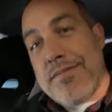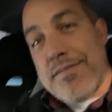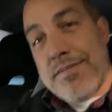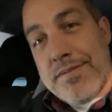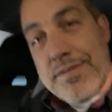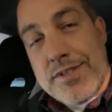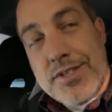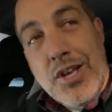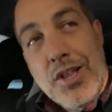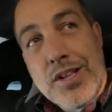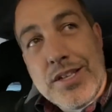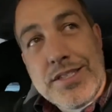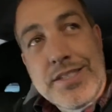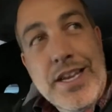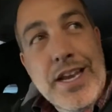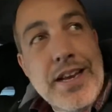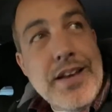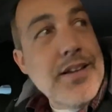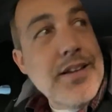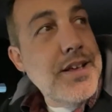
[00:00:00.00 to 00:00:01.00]
solid
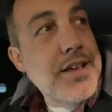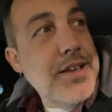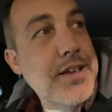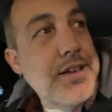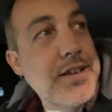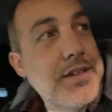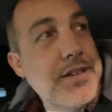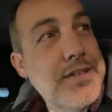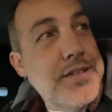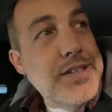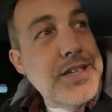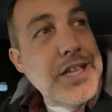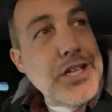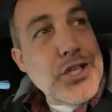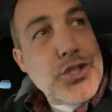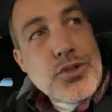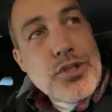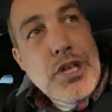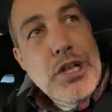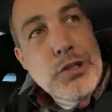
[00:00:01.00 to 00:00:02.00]
state
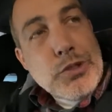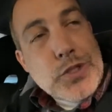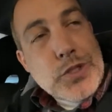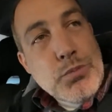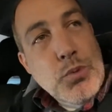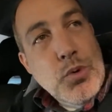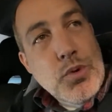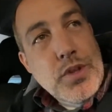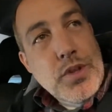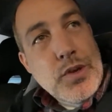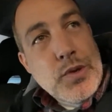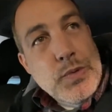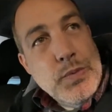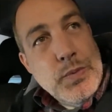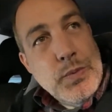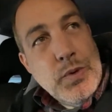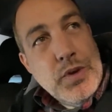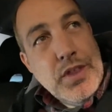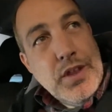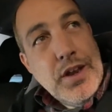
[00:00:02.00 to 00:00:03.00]
electrical knowledge is more than
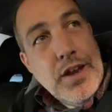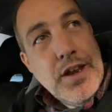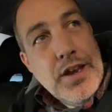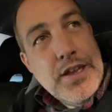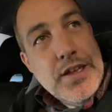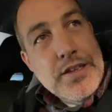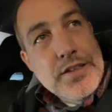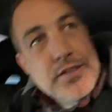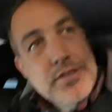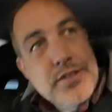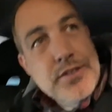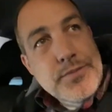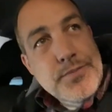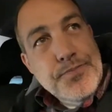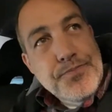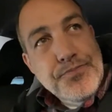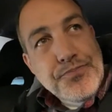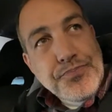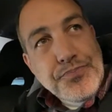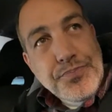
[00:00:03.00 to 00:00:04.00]
it is.
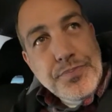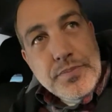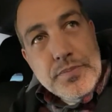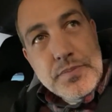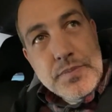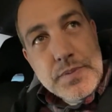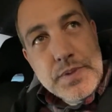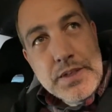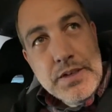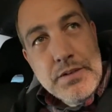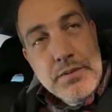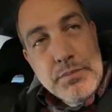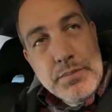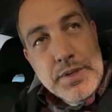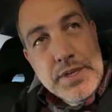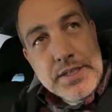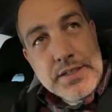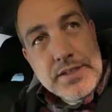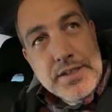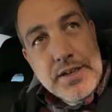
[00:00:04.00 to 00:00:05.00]

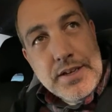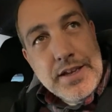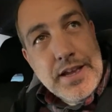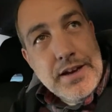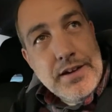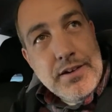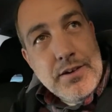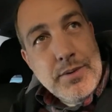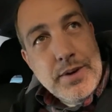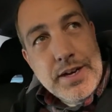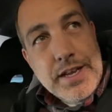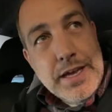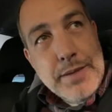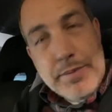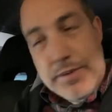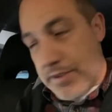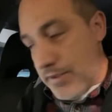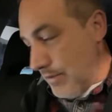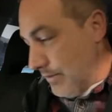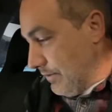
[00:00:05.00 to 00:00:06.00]
But yeah, I don't know what
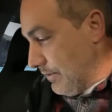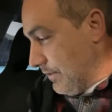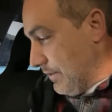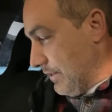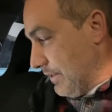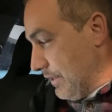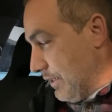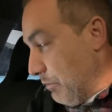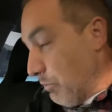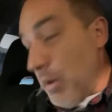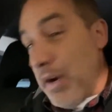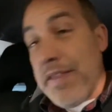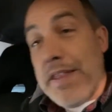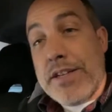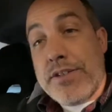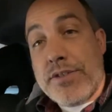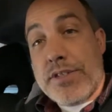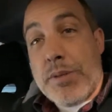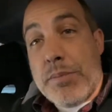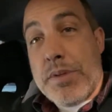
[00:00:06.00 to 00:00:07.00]
happens. But
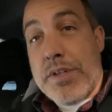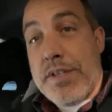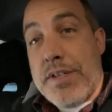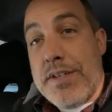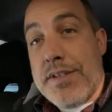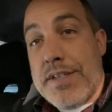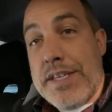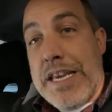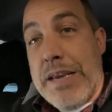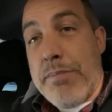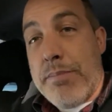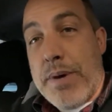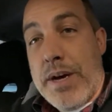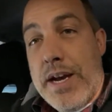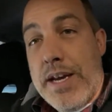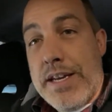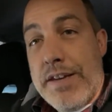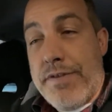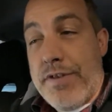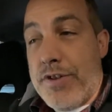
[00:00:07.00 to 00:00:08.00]
that's just something to keep in
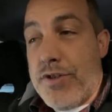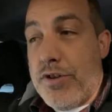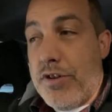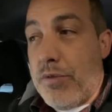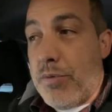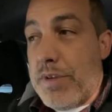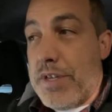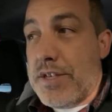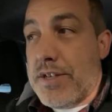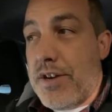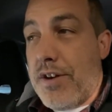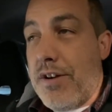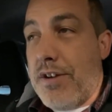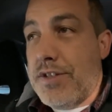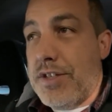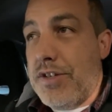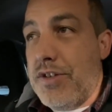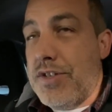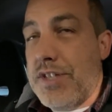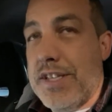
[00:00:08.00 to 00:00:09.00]
mind if you're tuning one of these cars
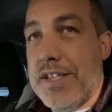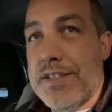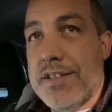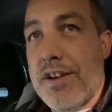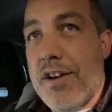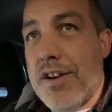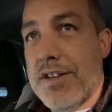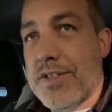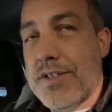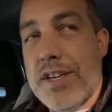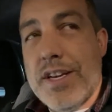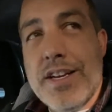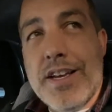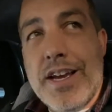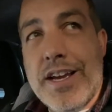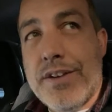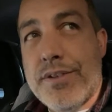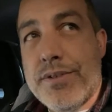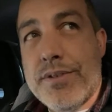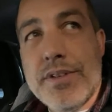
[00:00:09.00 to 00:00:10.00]
and you just get this oscillating
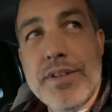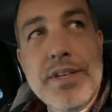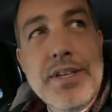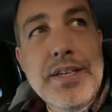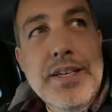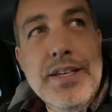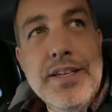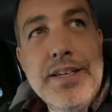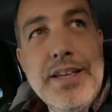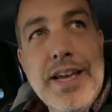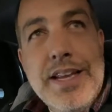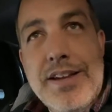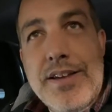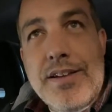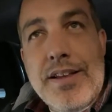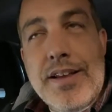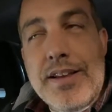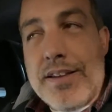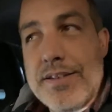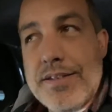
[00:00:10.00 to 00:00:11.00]
idle, and you're
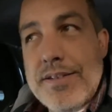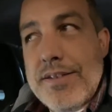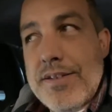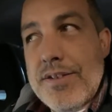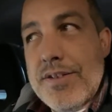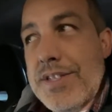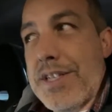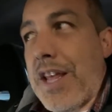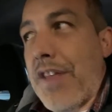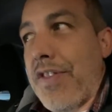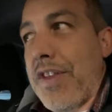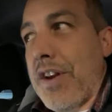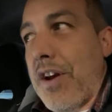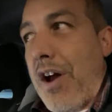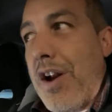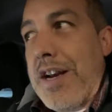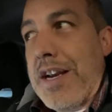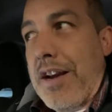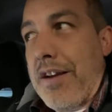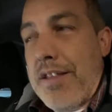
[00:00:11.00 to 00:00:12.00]
like, there's nothing
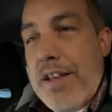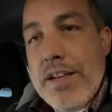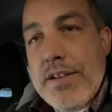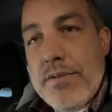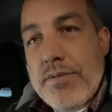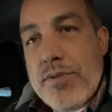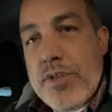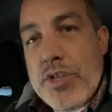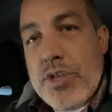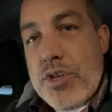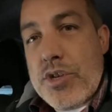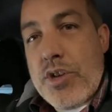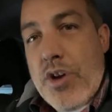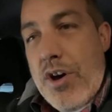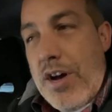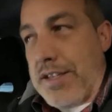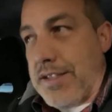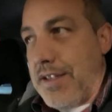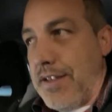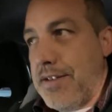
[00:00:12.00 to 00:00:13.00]
on here that should
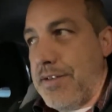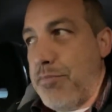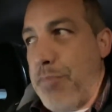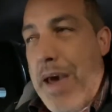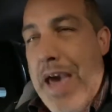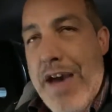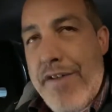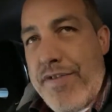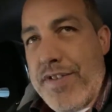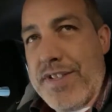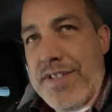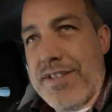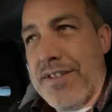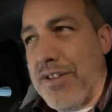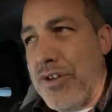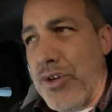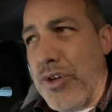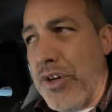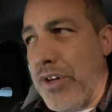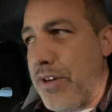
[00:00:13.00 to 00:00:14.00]
cause this. MAF is
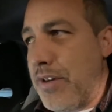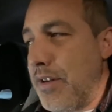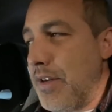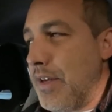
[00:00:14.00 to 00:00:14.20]
good,